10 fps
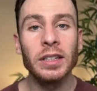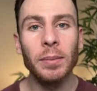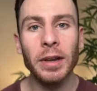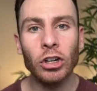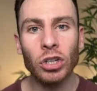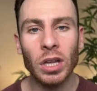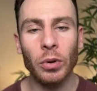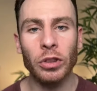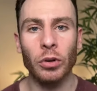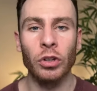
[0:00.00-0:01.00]
to make sure that
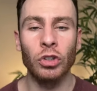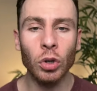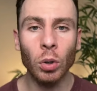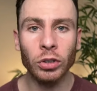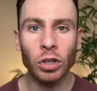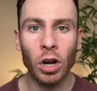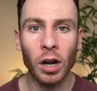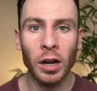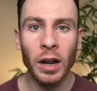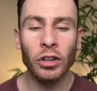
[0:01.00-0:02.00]
when they're an adult
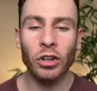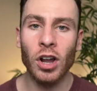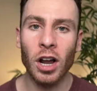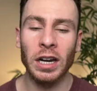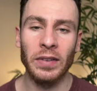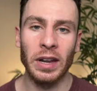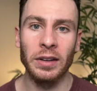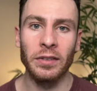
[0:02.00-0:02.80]
dog, they're not gonna have any